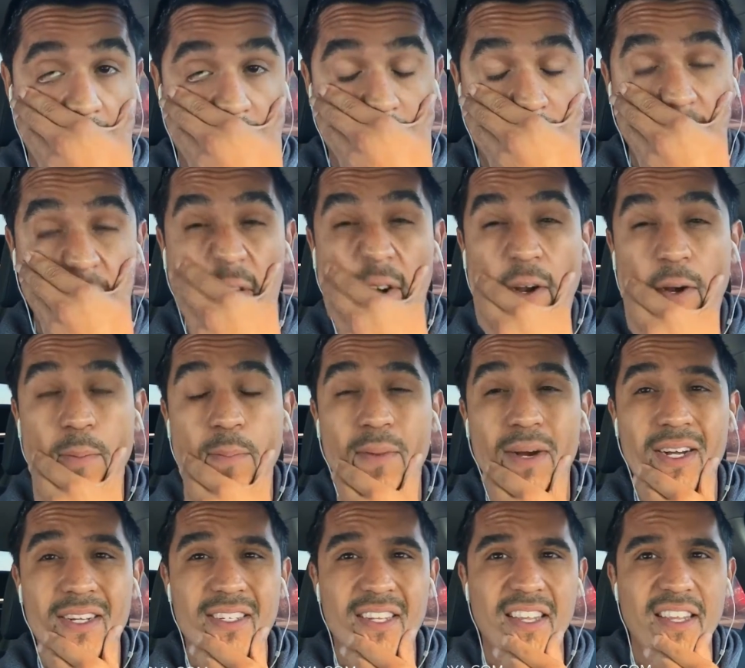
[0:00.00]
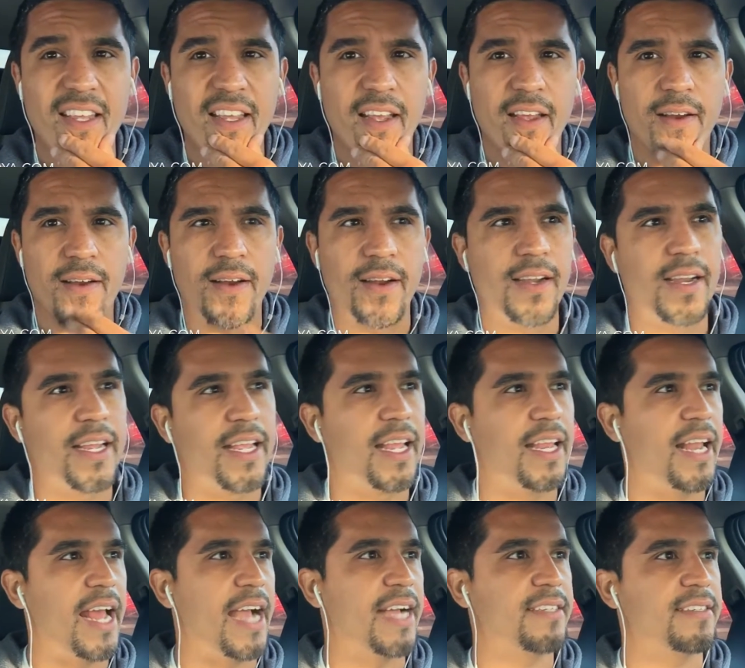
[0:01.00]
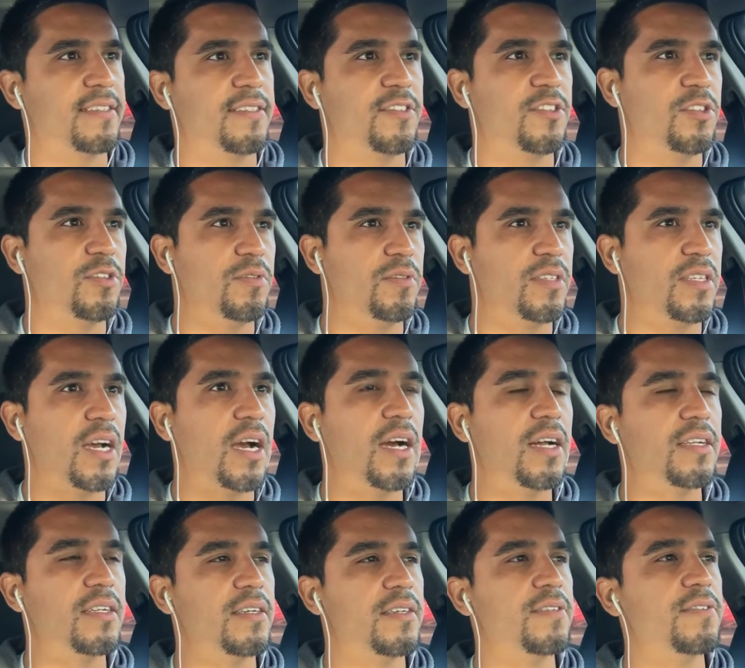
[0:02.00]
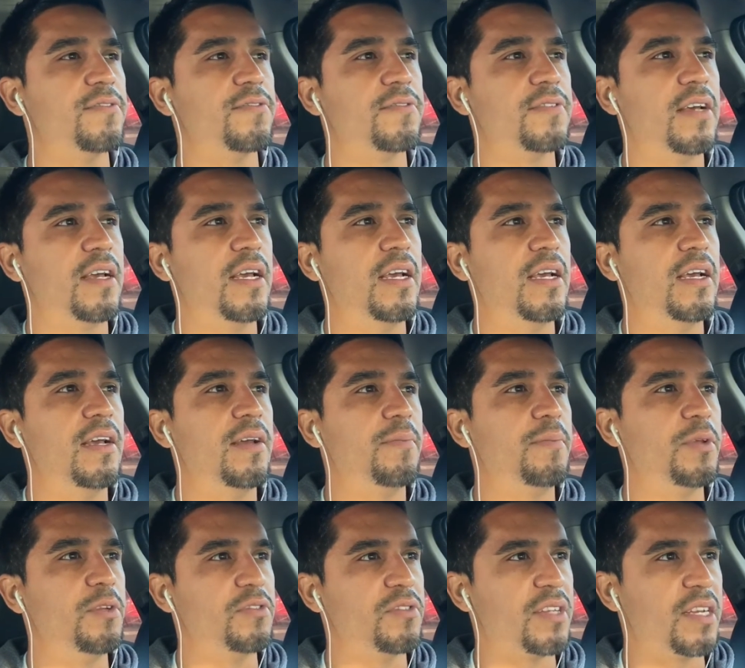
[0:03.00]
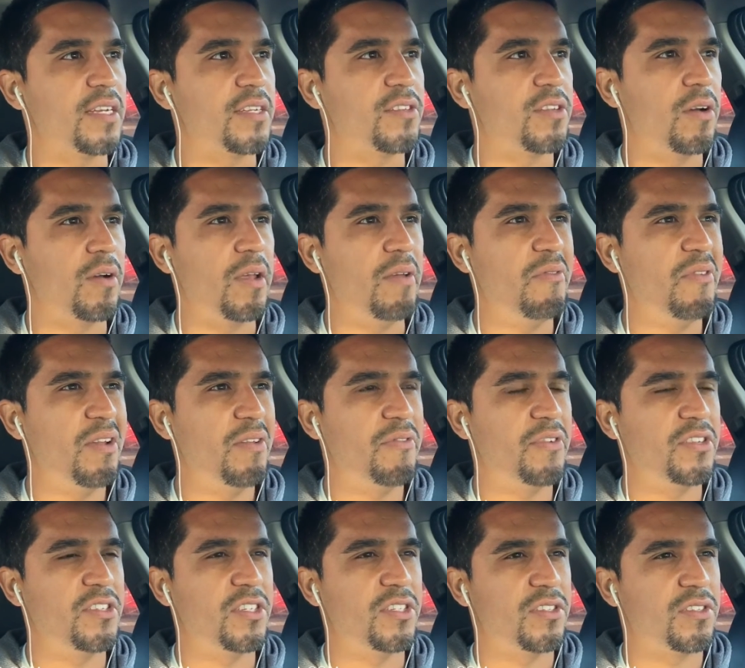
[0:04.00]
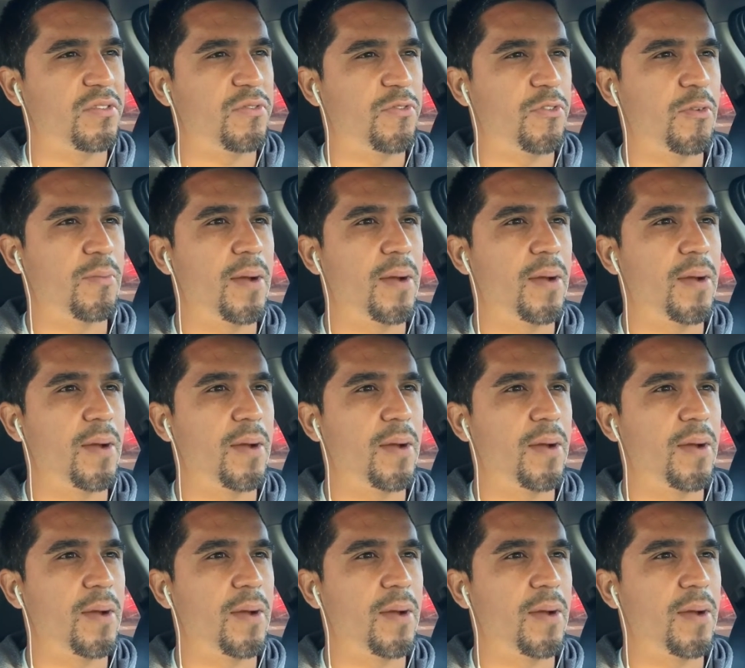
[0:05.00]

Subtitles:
$200 a year and I get access to a ton of music. So even if it's just for